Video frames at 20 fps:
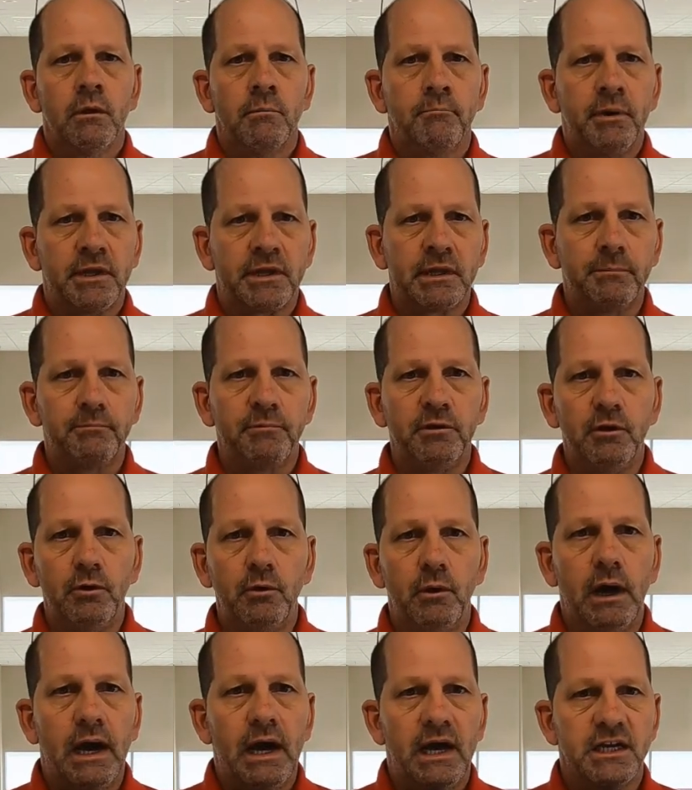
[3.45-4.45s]
picked up the
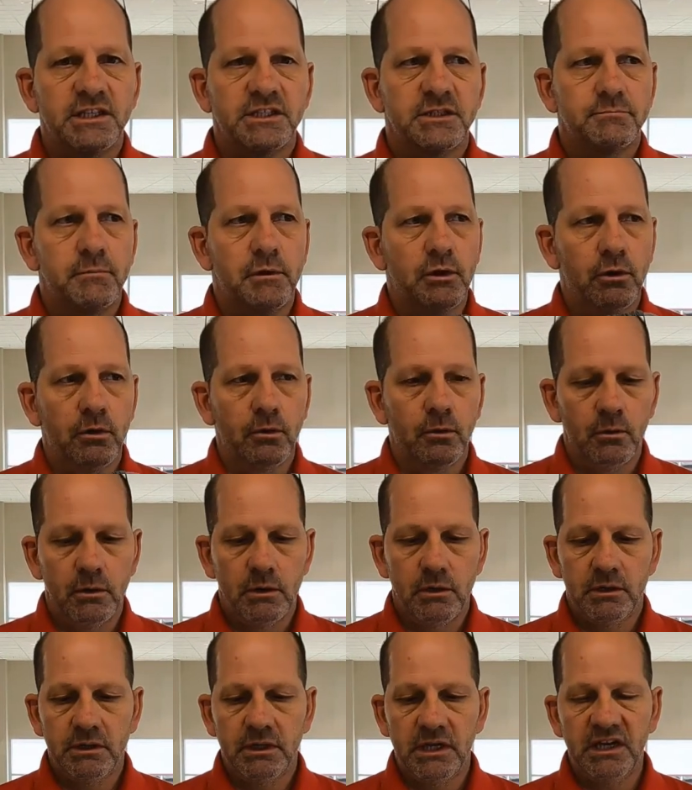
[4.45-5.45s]
new Osmo,
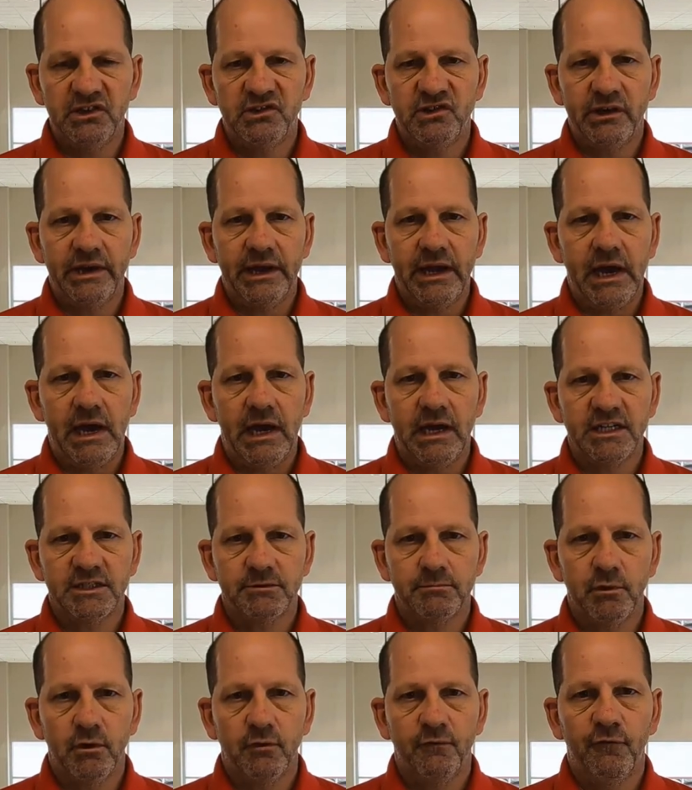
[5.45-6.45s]
DJI
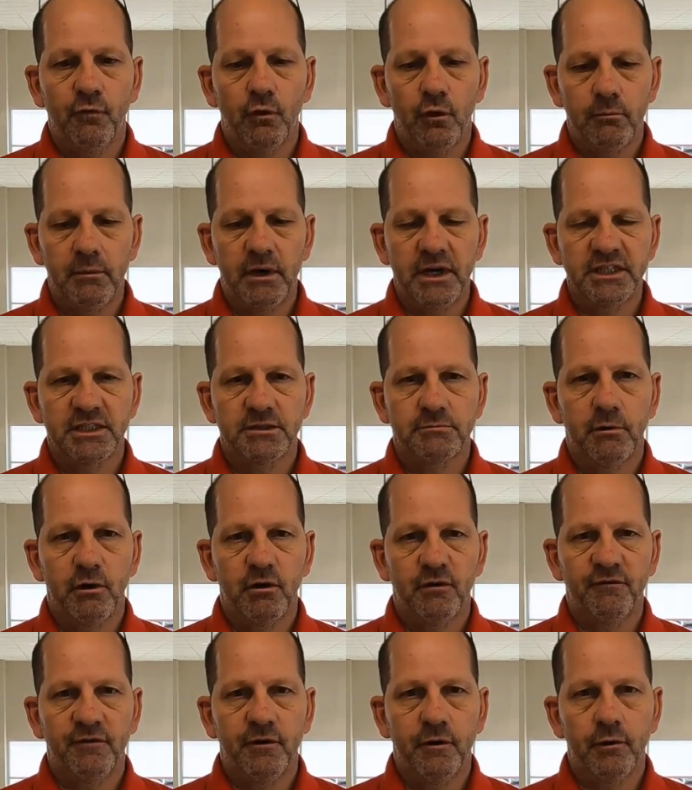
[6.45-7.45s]
Osmo for my
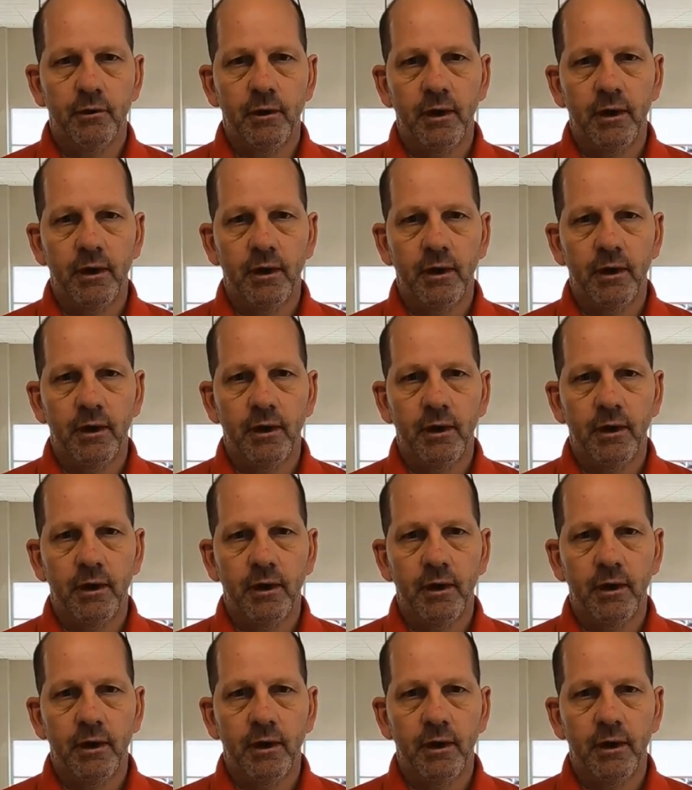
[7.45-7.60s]
smartphone.